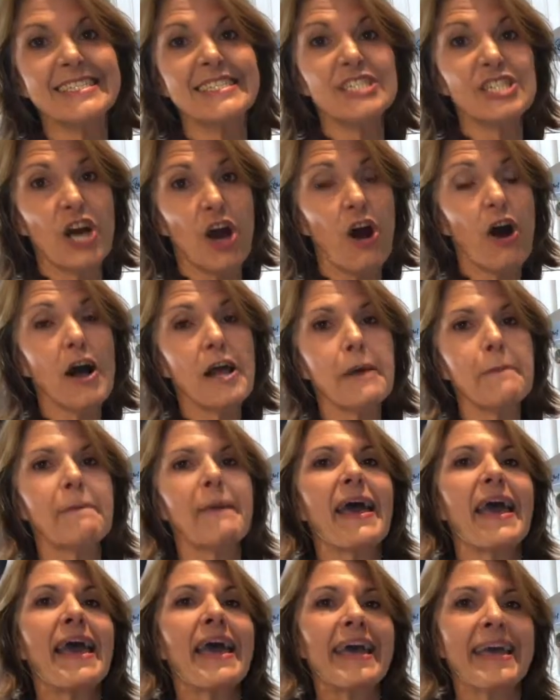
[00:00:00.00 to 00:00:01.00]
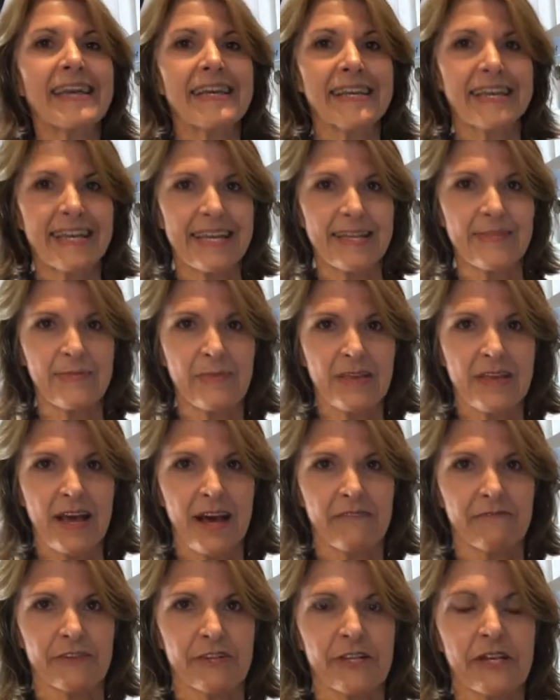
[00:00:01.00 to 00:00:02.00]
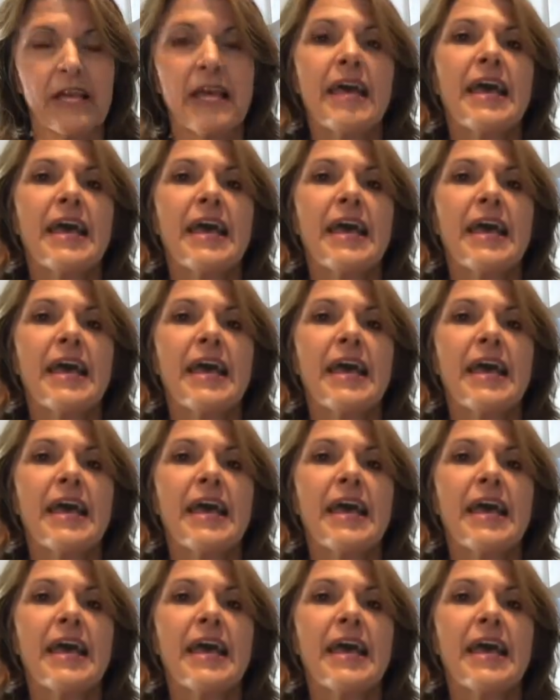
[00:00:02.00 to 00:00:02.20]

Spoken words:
entire pan in the oven,